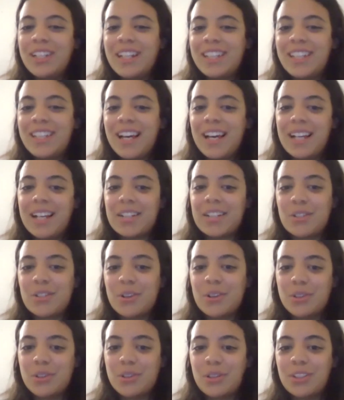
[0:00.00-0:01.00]
in
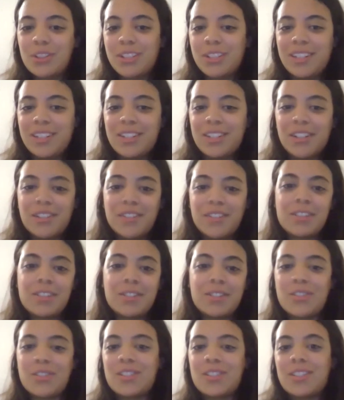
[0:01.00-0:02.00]
attacks or not in
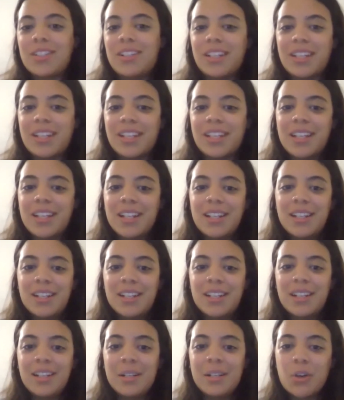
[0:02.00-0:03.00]
intervals. It's just like
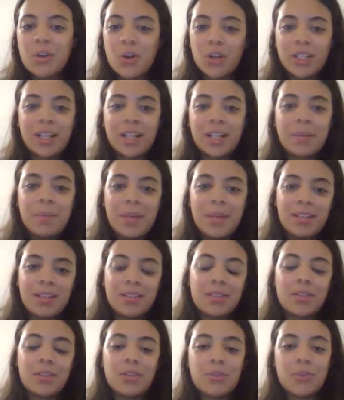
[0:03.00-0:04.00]
chronic
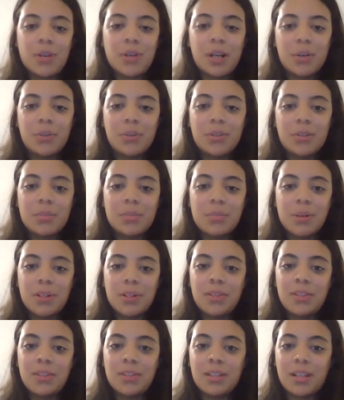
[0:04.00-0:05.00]
pain throughout,
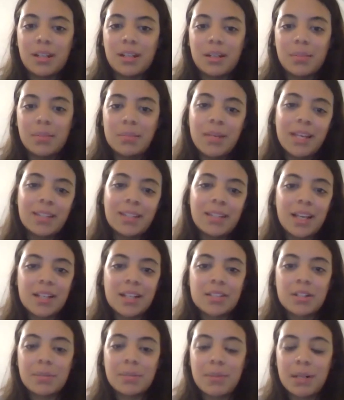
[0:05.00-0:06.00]
but my
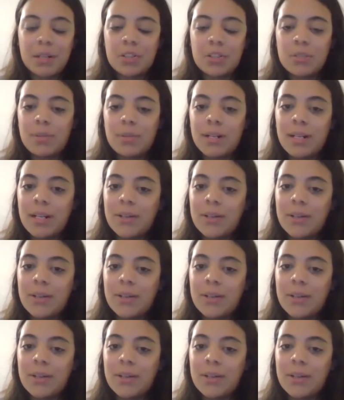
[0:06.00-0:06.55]
attacks are manageable